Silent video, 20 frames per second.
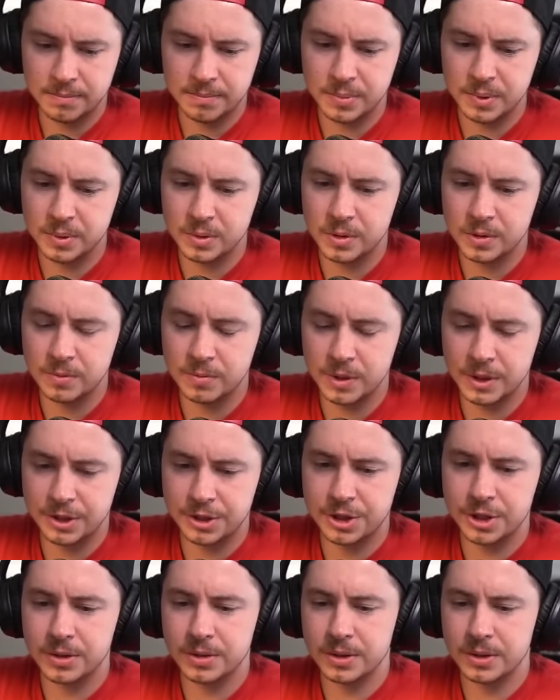Boom. What did
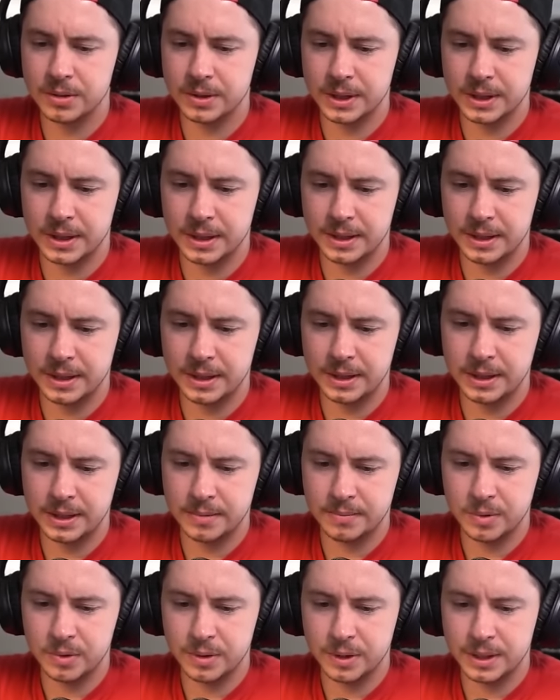Choco get? I think he got
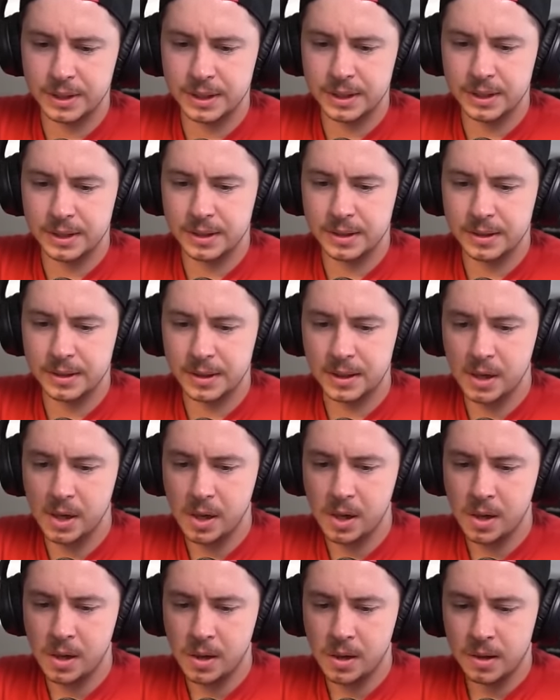more than
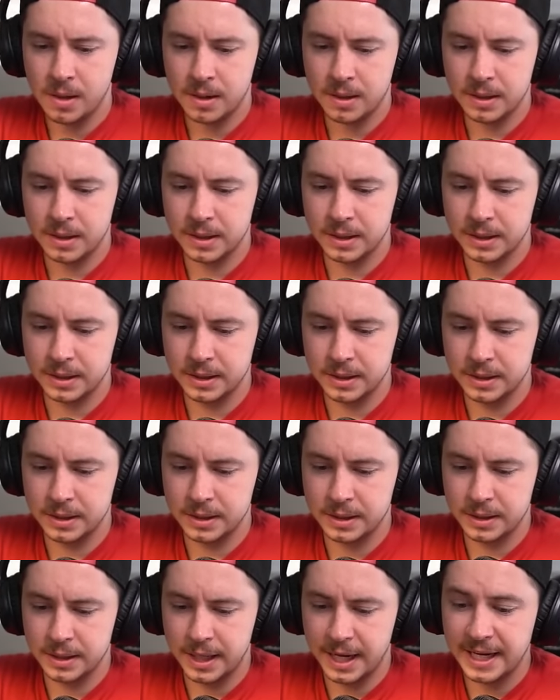
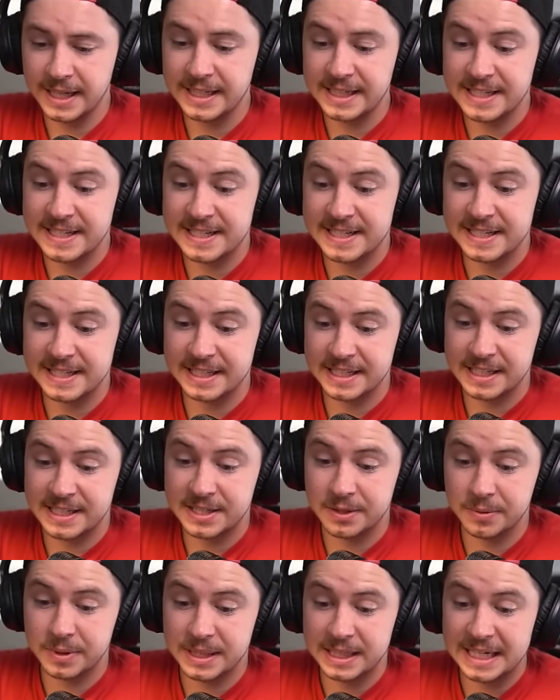that. 86.
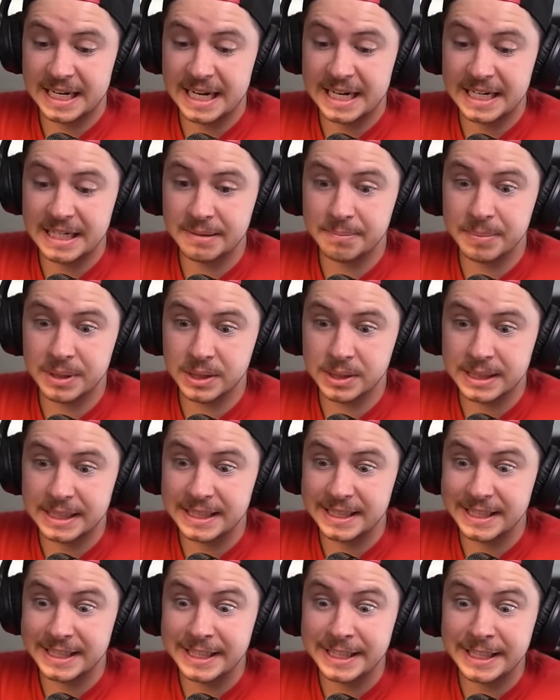So a 9
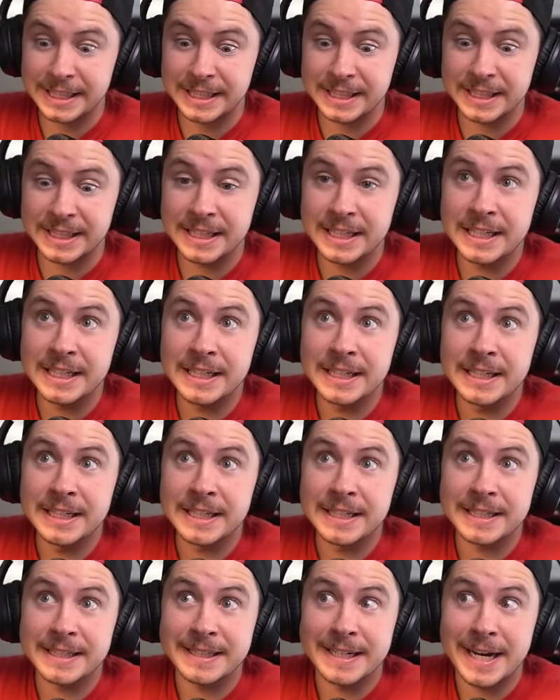building lead
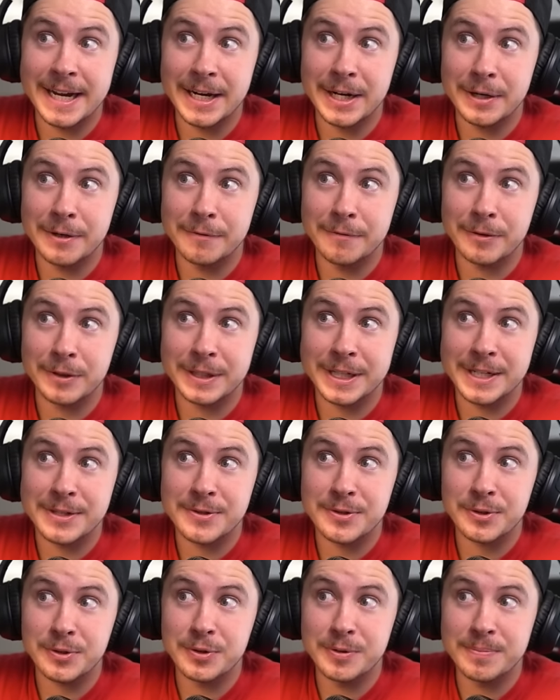now for
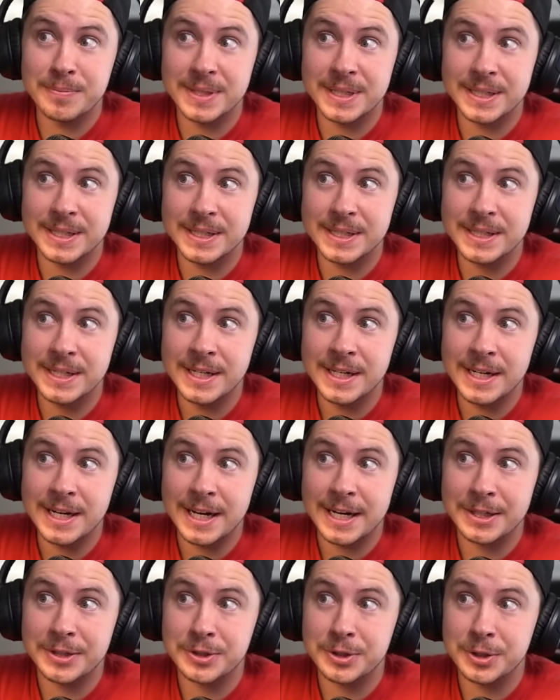Kazuma and